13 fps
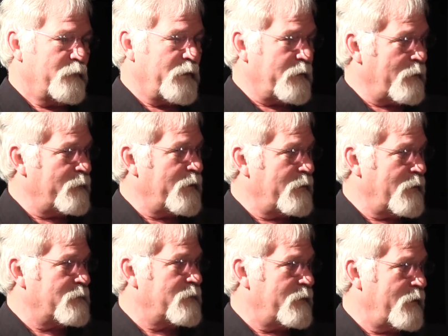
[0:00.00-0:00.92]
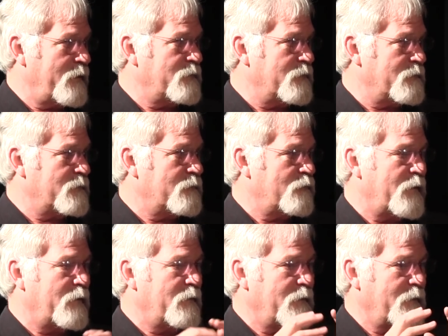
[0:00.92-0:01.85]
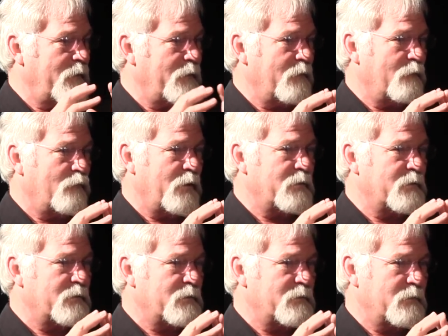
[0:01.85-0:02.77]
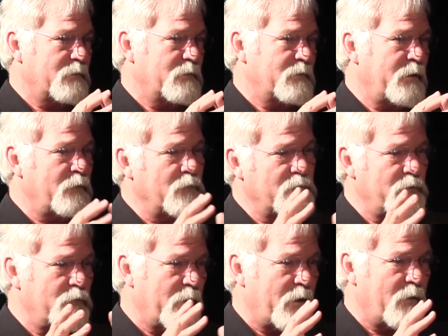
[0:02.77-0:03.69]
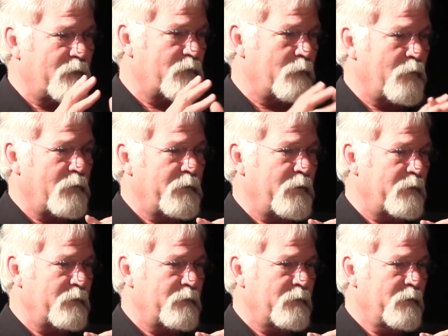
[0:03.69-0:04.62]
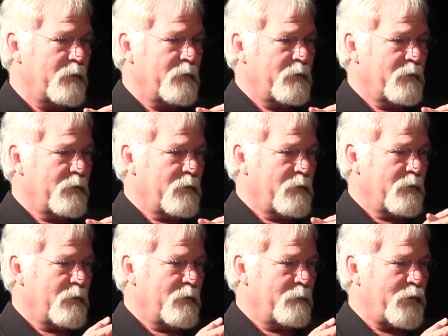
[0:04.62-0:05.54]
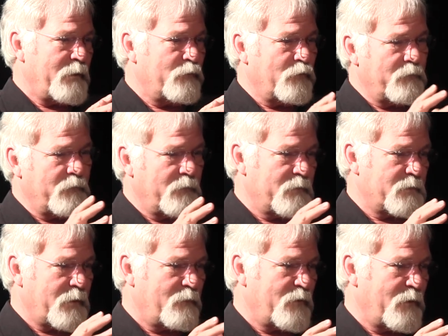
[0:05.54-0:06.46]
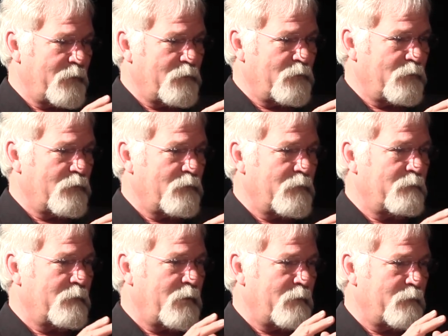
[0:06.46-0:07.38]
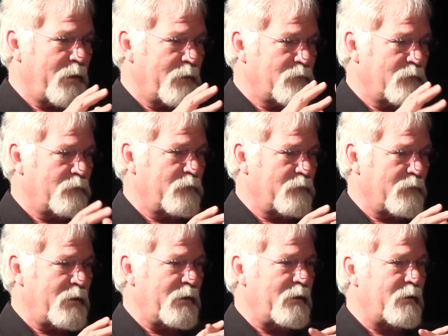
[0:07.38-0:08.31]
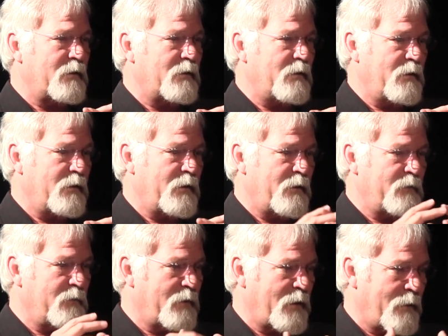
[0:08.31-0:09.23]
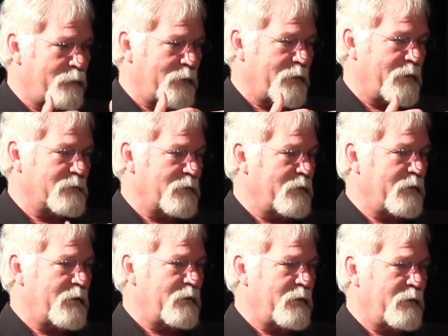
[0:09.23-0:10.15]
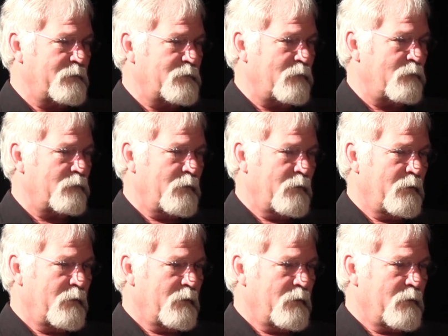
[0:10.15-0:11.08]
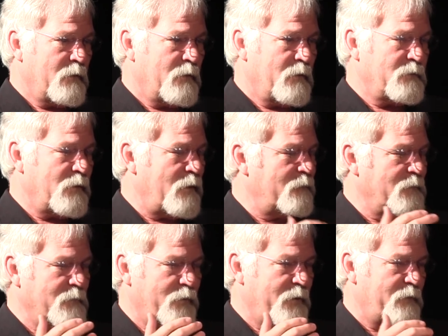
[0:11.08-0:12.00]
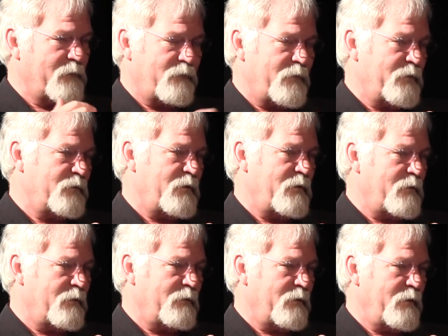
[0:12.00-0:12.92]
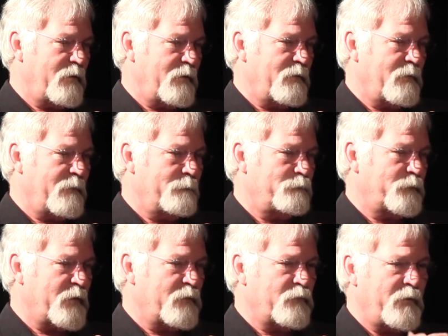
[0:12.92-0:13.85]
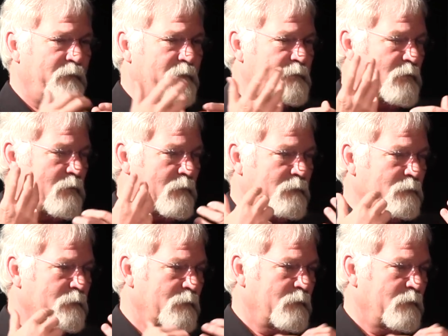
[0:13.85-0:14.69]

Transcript: becoming destinations? What you know, what singles you out from all the other uh, people who do the same thing you do and, and, makes you unique? And how do you capitalize on that? And so, uh, John was a breath of fresh air, and um, the three of us all